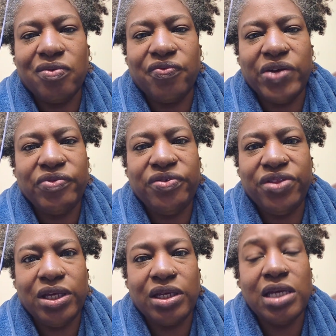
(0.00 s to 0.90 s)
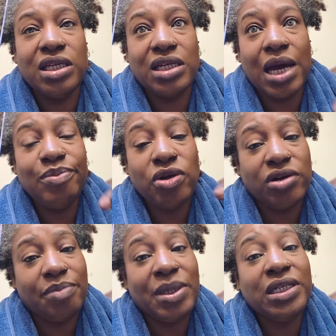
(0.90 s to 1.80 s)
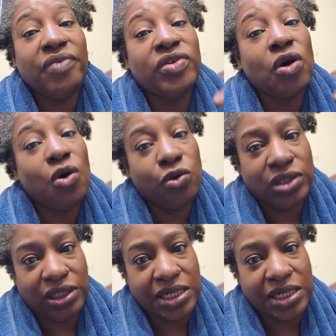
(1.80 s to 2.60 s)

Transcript: Very thick. And then I'm talking about even the older